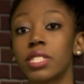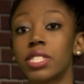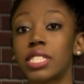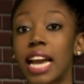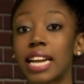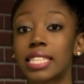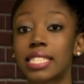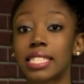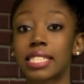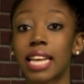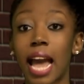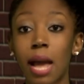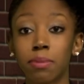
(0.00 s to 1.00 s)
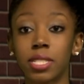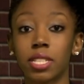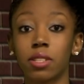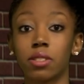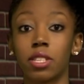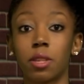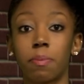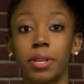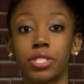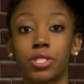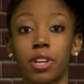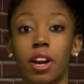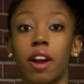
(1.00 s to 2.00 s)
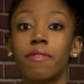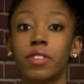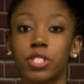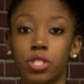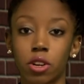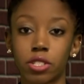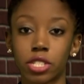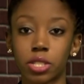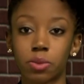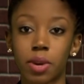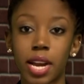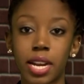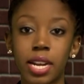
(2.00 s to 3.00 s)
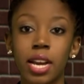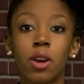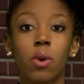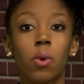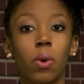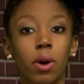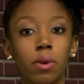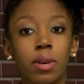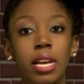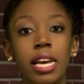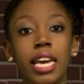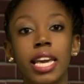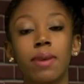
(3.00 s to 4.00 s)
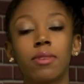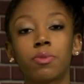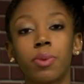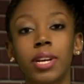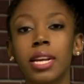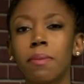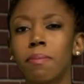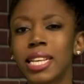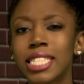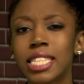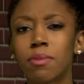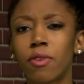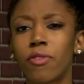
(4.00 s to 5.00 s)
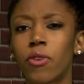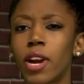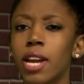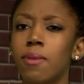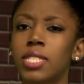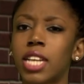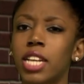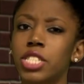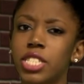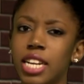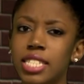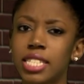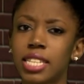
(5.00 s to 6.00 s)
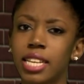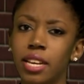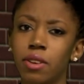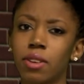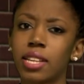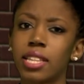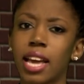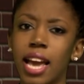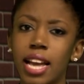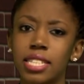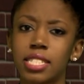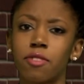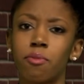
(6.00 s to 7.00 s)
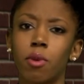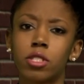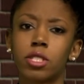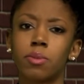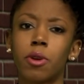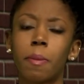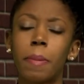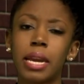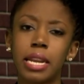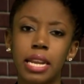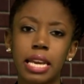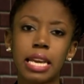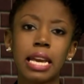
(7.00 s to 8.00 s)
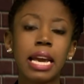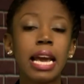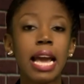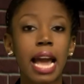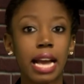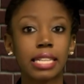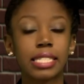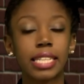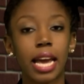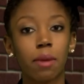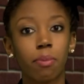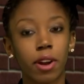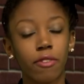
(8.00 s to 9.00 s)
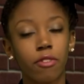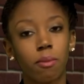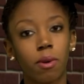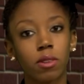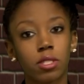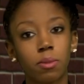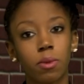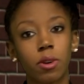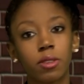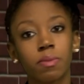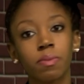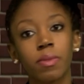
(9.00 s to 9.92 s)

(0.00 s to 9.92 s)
Jax's caption to the picture of the charges read, quote, "He was pretty busy before he was unjustly killed at the hands of Baltimore PD, #pray for Baltimore."